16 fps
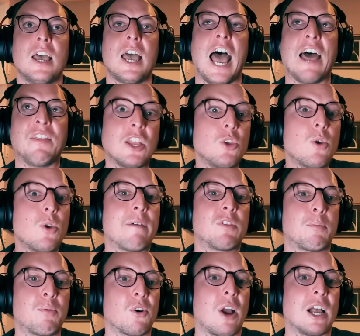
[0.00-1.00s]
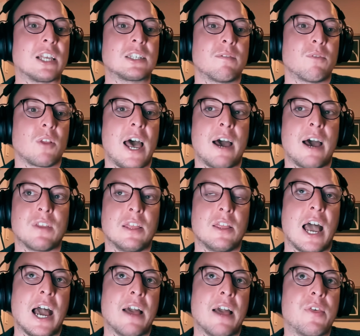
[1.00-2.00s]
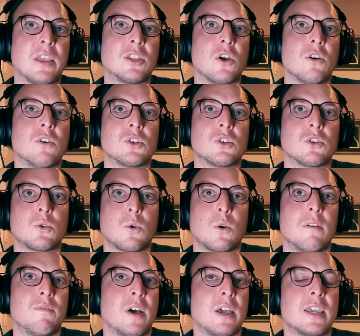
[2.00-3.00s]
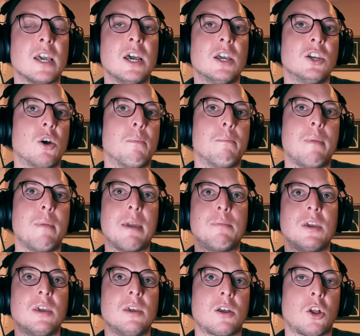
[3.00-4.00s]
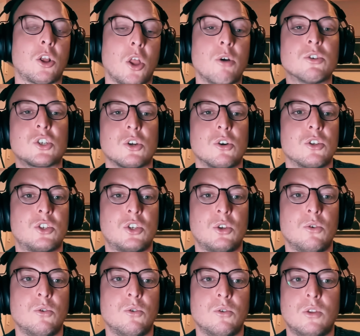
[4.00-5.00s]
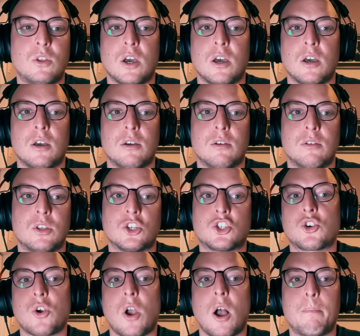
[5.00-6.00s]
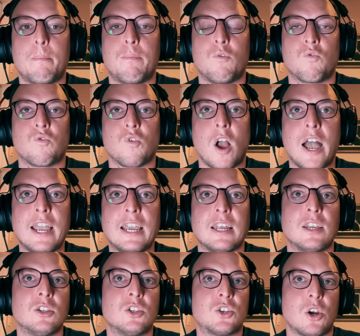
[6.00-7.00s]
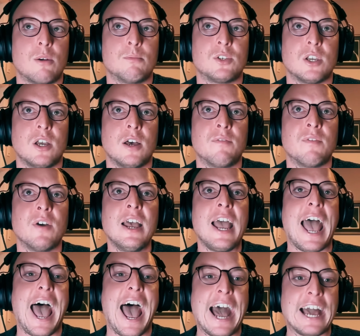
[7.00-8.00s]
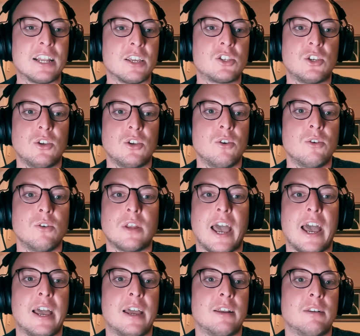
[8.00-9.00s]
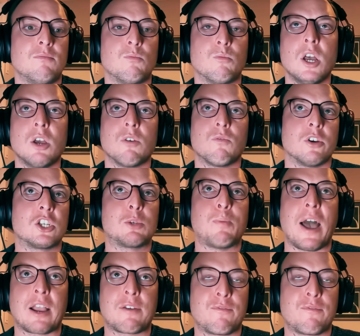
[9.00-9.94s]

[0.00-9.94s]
and then you have the progressive left and i think those are sort of like you know maybe closer to the the trump right in terms of attitude and respect